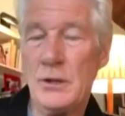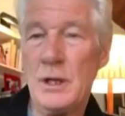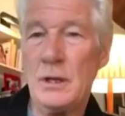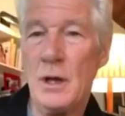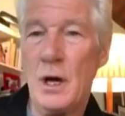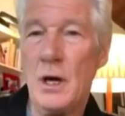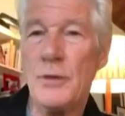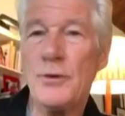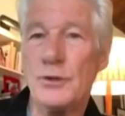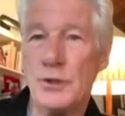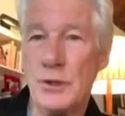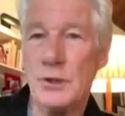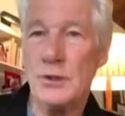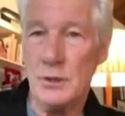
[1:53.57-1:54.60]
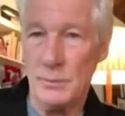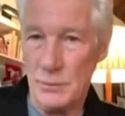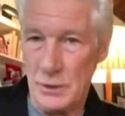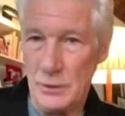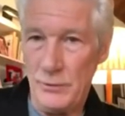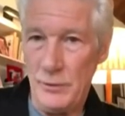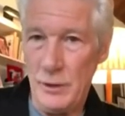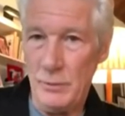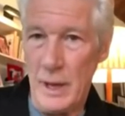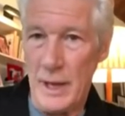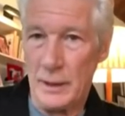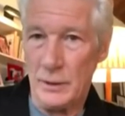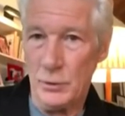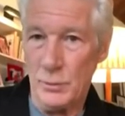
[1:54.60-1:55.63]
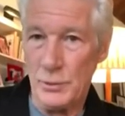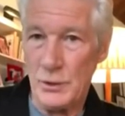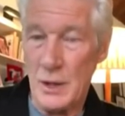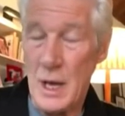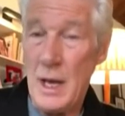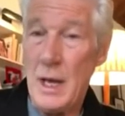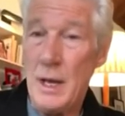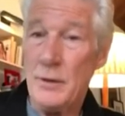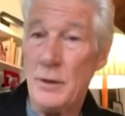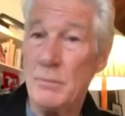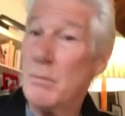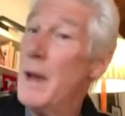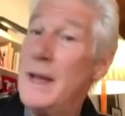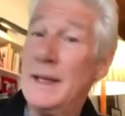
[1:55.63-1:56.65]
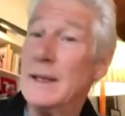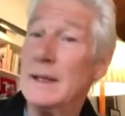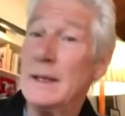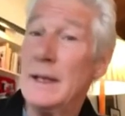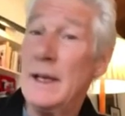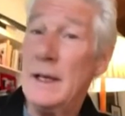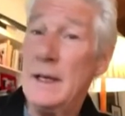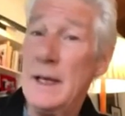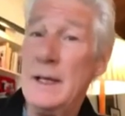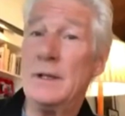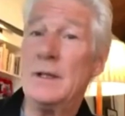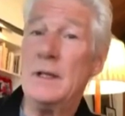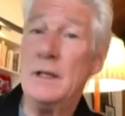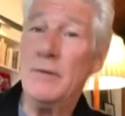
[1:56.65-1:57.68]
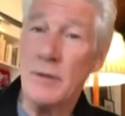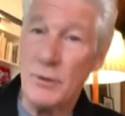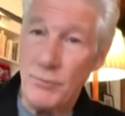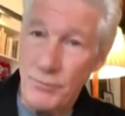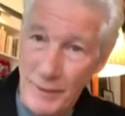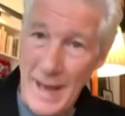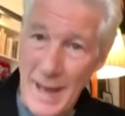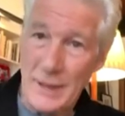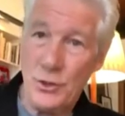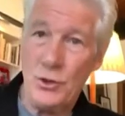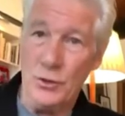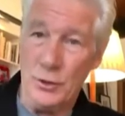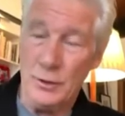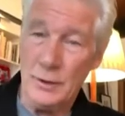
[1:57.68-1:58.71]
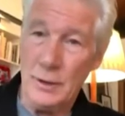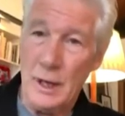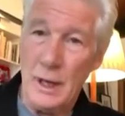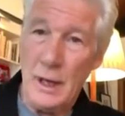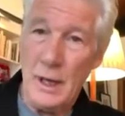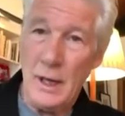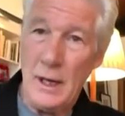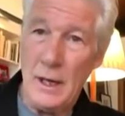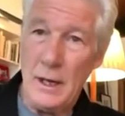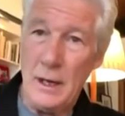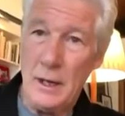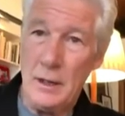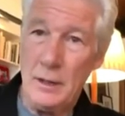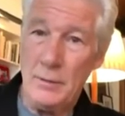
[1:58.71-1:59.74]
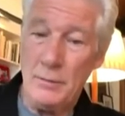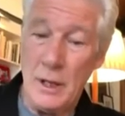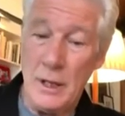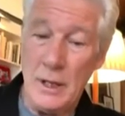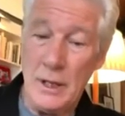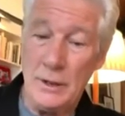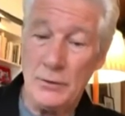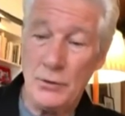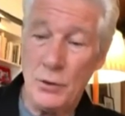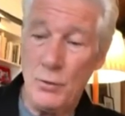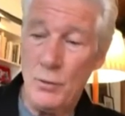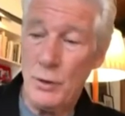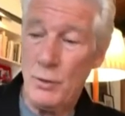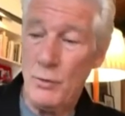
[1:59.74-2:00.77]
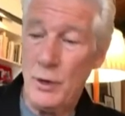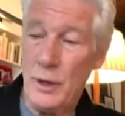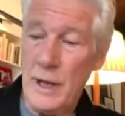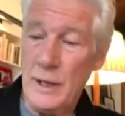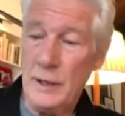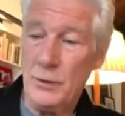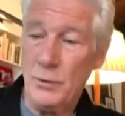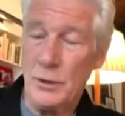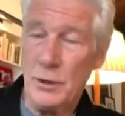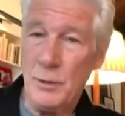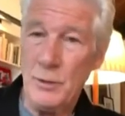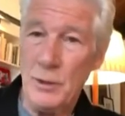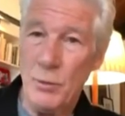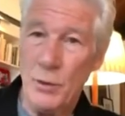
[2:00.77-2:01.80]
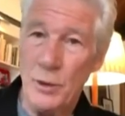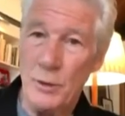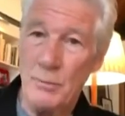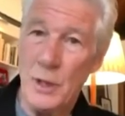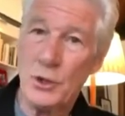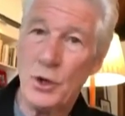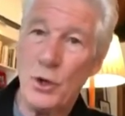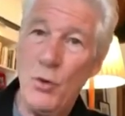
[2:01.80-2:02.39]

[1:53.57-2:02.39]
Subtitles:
in other systems, these feedback loops that make it heat even faster. And so we're getting to a tipping point much